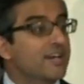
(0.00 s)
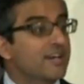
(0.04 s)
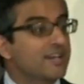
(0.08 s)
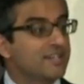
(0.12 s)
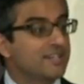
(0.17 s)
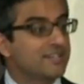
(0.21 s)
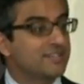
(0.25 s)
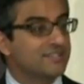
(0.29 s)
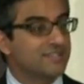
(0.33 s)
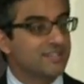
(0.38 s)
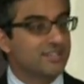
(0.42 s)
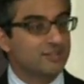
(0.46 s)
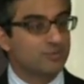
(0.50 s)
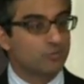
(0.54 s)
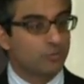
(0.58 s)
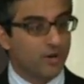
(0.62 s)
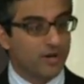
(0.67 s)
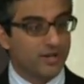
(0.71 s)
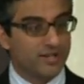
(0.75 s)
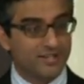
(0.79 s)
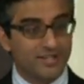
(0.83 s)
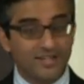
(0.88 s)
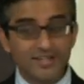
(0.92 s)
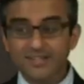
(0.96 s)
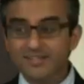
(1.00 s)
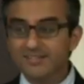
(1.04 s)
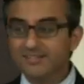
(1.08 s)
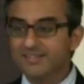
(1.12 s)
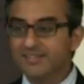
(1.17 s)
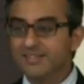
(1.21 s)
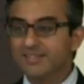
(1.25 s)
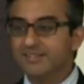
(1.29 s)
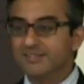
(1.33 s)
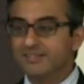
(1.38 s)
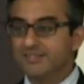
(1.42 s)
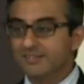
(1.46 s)
He says what it is,
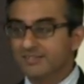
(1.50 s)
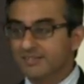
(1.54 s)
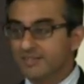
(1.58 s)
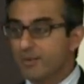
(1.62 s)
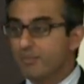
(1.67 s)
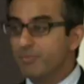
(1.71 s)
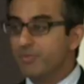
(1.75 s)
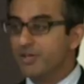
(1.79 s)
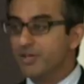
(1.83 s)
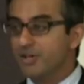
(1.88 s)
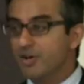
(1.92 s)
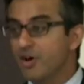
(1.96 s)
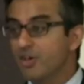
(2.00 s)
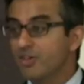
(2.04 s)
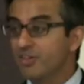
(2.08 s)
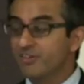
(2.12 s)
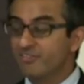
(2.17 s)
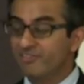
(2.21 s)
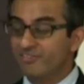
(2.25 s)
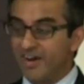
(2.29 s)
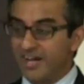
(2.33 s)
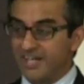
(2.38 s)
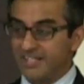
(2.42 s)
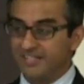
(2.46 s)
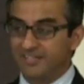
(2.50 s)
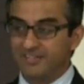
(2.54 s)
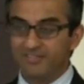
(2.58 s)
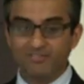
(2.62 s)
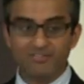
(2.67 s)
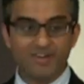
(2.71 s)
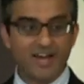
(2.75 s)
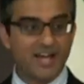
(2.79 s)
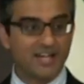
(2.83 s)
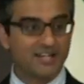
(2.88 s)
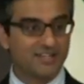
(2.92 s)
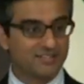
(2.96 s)
is it's something called the vital
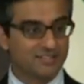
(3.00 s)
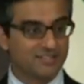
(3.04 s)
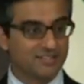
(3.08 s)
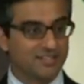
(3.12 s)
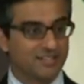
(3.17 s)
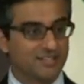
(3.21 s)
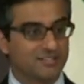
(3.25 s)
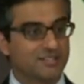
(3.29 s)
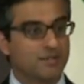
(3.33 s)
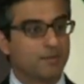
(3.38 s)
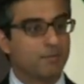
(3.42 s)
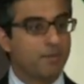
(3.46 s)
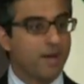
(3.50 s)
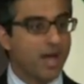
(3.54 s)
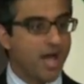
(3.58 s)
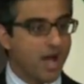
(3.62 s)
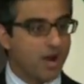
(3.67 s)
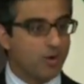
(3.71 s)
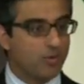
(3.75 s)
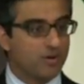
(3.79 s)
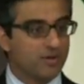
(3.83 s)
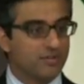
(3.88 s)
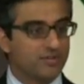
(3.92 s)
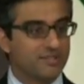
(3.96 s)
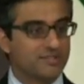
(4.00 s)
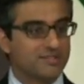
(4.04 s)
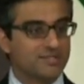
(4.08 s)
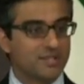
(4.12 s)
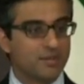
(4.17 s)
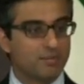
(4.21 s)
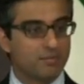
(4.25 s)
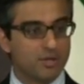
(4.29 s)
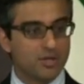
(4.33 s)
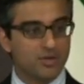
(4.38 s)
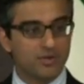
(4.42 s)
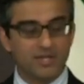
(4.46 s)
faculty. It's a power that's
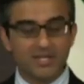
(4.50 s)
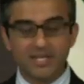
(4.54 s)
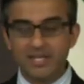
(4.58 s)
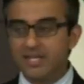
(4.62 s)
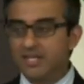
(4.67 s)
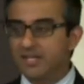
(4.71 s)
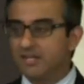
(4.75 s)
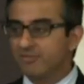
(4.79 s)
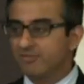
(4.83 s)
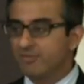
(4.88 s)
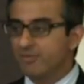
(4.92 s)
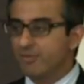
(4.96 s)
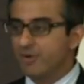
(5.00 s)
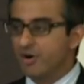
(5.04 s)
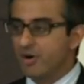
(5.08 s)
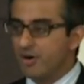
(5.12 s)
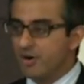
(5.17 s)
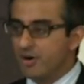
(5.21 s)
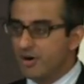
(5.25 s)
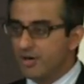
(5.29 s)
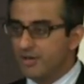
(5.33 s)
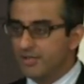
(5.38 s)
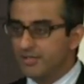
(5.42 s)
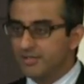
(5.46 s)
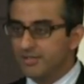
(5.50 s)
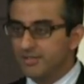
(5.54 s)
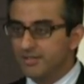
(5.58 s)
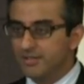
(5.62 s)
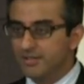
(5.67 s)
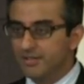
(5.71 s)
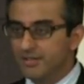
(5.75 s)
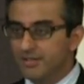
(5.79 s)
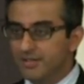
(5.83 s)
communicated from the heart